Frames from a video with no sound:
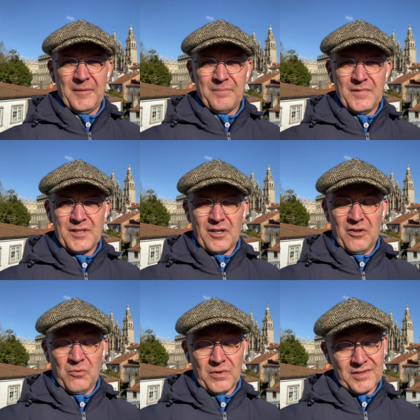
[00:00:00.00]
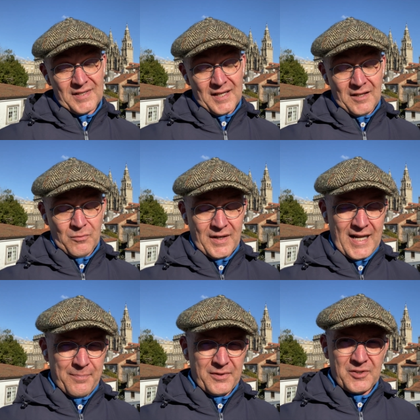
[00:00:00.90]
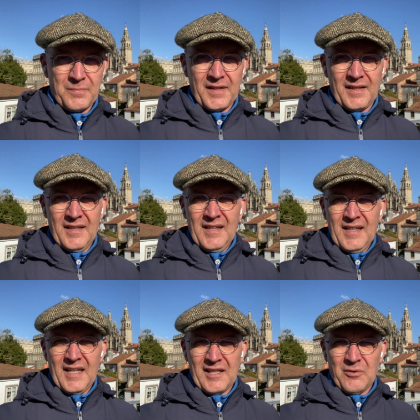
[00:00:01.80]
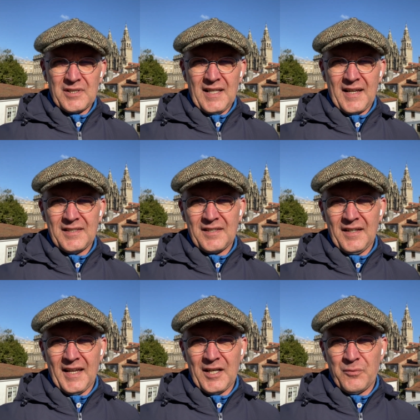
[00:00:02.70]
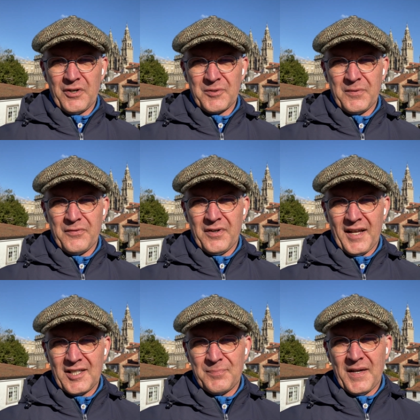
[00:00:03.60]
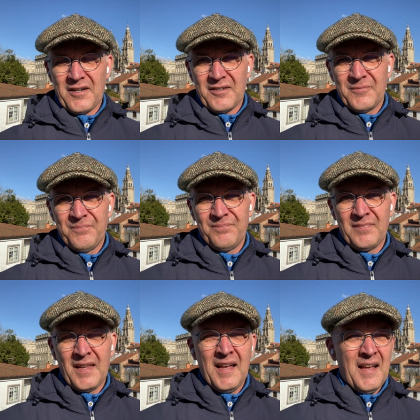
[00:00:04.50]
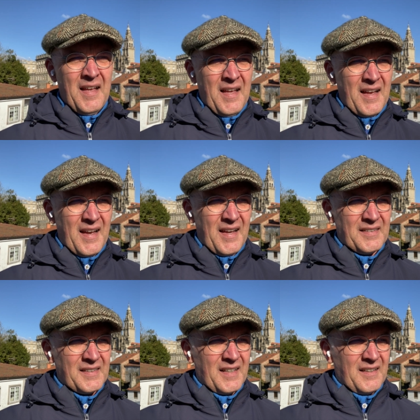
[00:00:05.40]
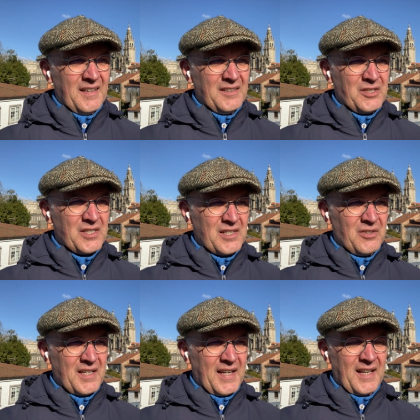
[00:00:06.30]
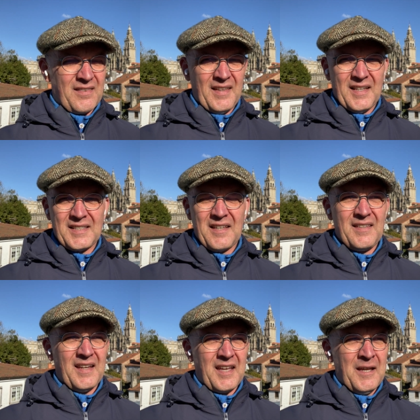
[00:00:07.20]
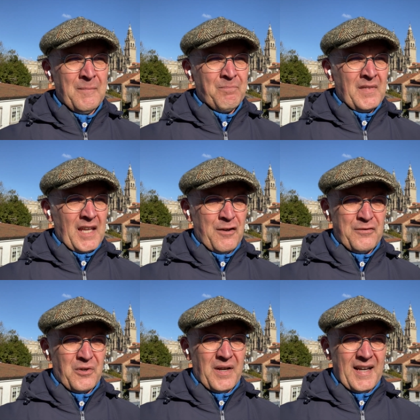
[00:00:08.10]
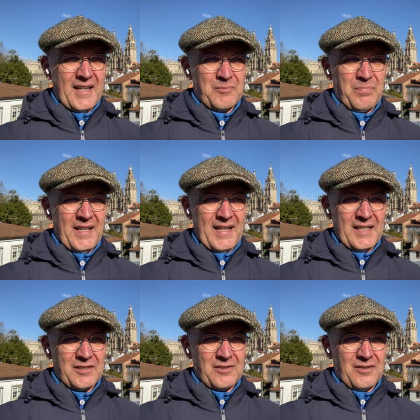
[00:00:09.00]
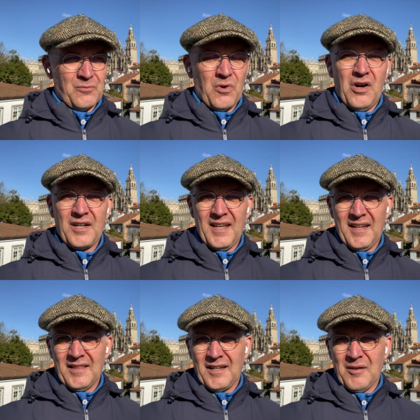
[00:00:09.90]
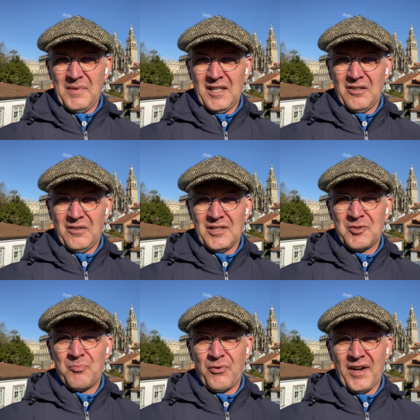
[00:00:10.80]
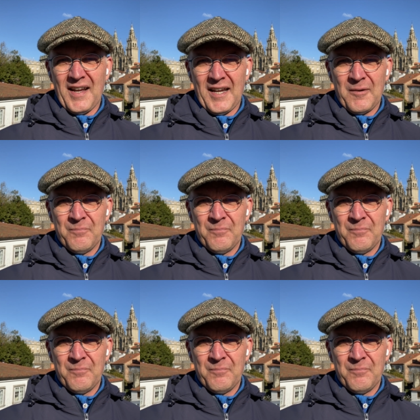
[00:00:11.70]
So we'll see what happens, but it looks like it's going to get worse before it gets better. And just looking at things, I think if you had plans on walking the Camino in spring,